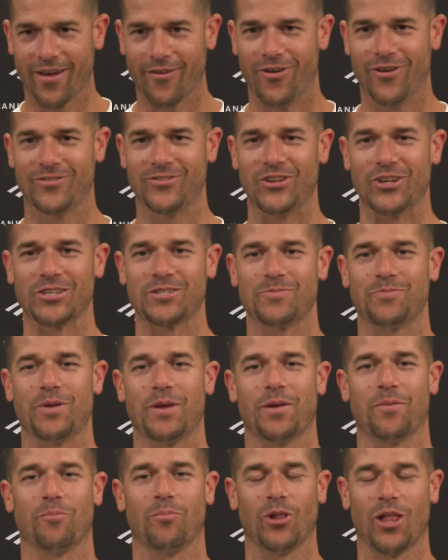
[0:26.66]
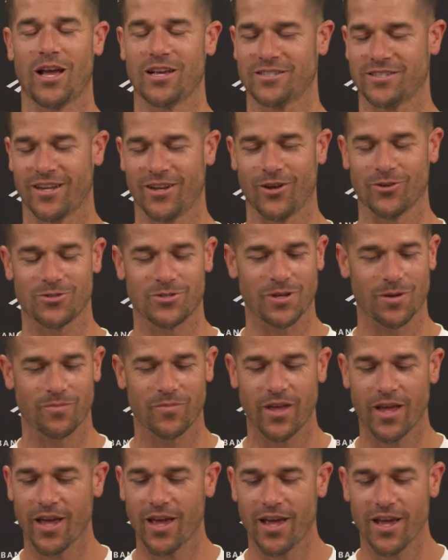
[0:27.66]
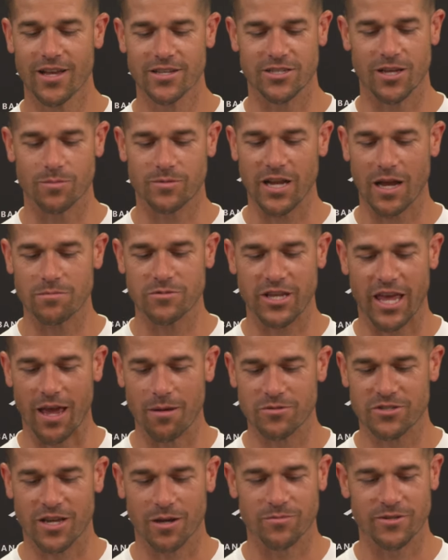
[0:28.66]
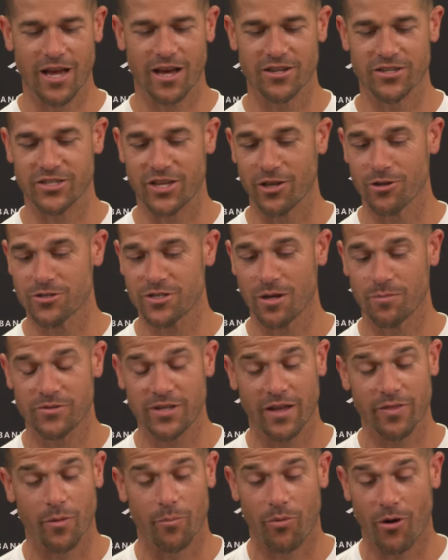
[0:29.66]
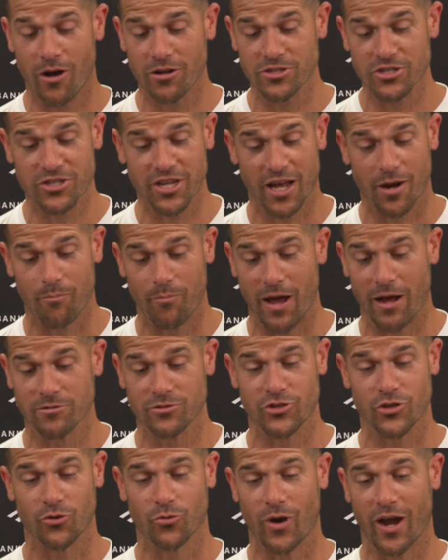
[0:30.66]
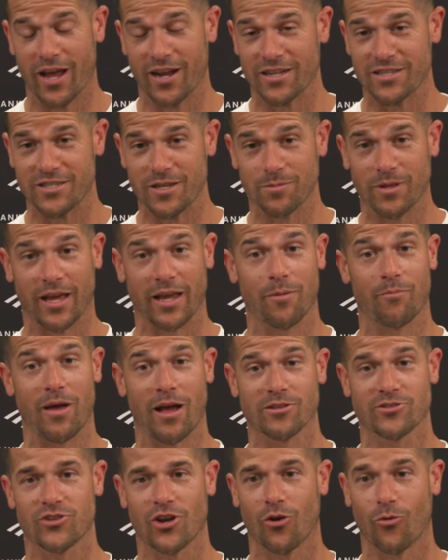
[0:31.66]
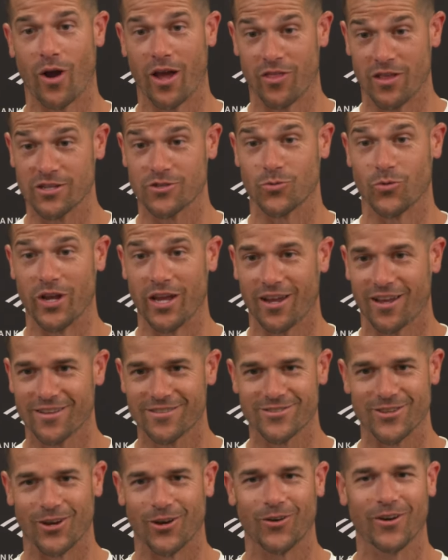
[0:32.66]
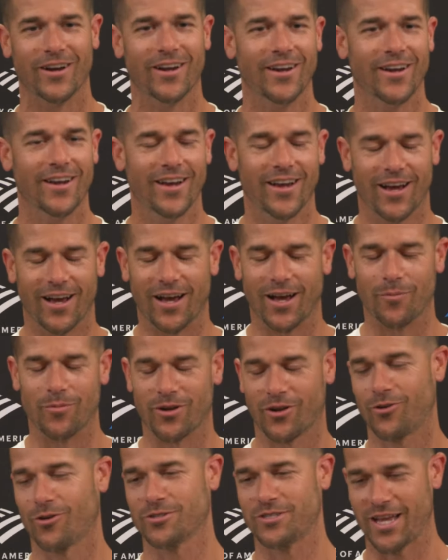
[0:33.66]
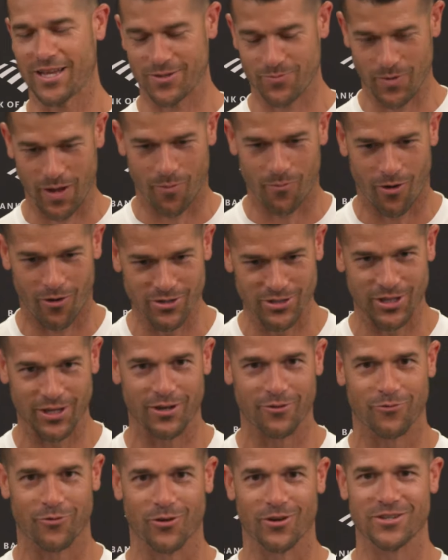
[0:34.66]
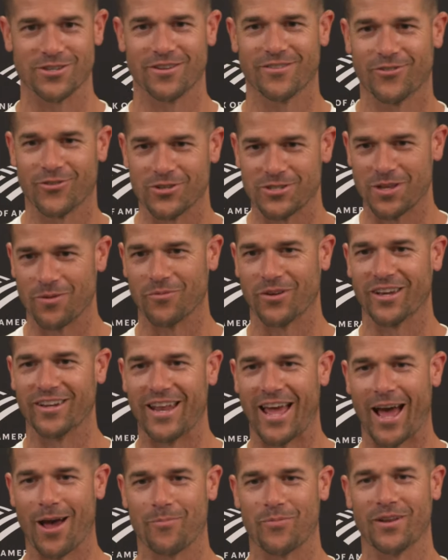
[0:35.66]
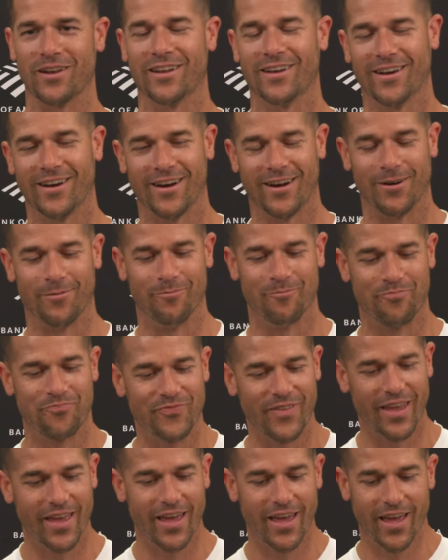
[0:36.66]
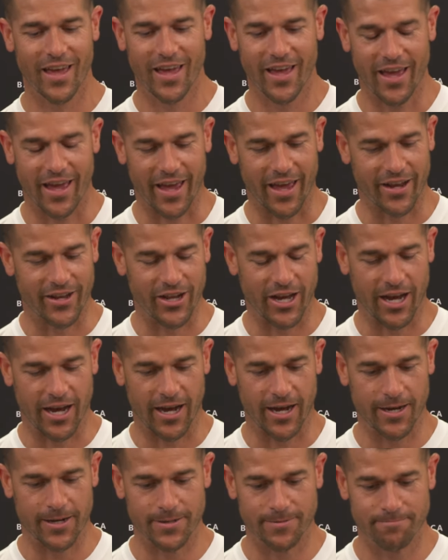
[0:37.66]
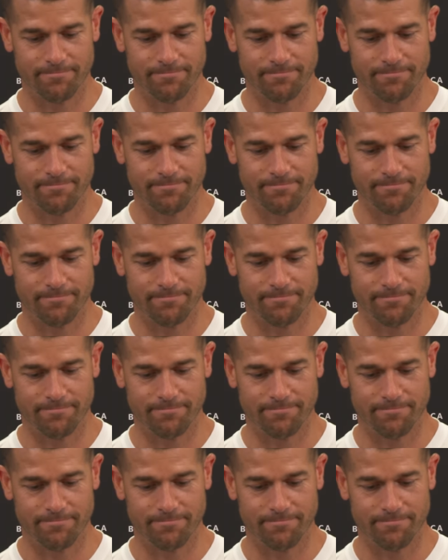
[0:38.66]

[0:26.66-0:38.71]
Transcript: have just been blessed. I know some sometimes games come down to skill. Sometimes the ball just got to bounce your way, and it seemed like it bounced our way this week. So, uh, but of course, that's me. I'm always looking for for something good to happen. Um, and uh,